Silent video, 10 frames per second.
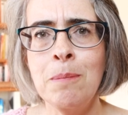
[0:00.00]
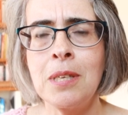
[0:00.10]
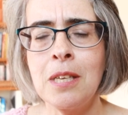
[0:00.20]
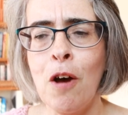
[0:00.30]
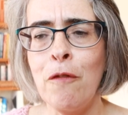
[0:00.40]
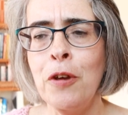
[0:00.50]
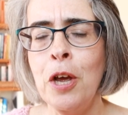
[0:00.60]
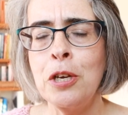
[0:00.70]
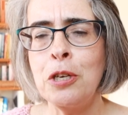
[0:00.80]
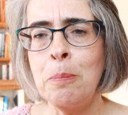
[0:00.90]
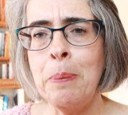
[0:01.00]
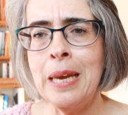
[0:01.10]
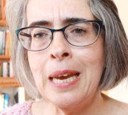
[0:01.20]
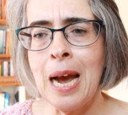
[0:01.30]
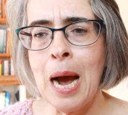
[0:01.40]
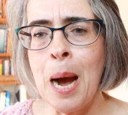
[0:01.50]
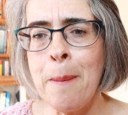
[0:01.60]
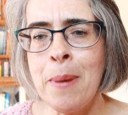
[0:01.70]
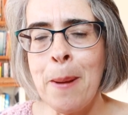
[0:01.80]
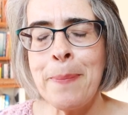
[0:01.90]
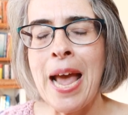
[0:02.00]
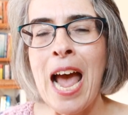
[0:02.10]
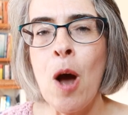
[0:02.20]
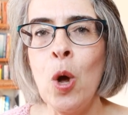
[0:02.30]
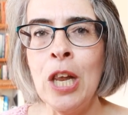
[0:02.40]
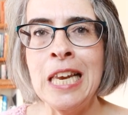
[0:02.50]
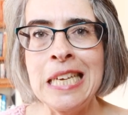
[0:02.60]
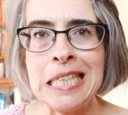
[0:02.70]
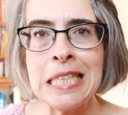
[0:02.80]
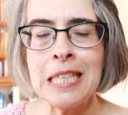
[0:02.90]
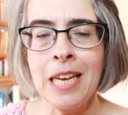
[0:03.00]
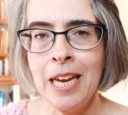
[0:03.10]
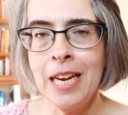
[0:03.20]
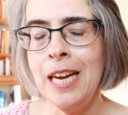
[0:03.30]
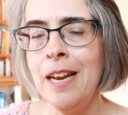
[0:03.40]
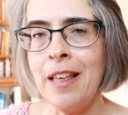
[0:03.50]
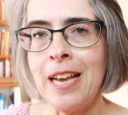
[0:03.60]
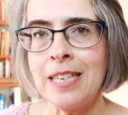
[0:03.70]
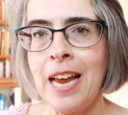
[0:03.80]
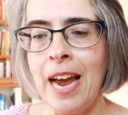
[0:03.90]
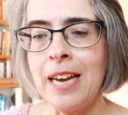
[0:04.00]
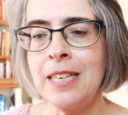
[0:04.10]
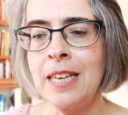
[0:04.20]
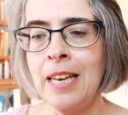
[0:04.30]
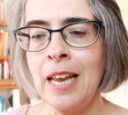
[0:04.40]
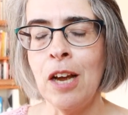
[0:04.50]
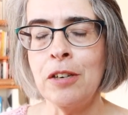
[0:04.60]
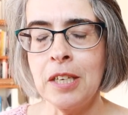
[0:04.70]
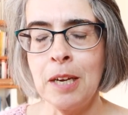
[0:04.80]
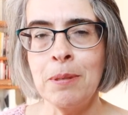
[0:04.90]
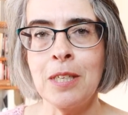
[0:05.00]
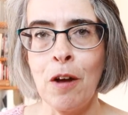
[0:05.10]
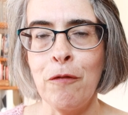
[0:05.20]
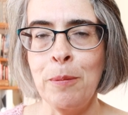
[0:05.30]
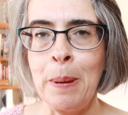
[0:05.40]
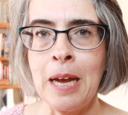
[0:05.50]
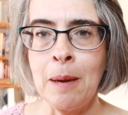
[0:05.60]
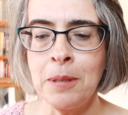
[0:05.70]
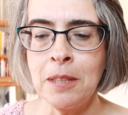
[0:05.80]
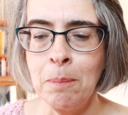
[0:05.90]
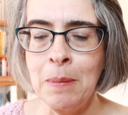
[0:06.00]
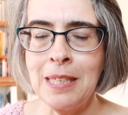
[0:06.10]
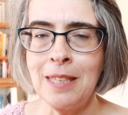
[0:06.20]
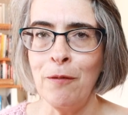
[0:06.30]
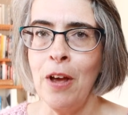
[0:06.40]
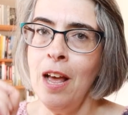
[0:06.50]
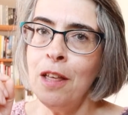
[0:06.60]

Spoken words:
himself to become powerless in that act. He allowed himself to become submissive.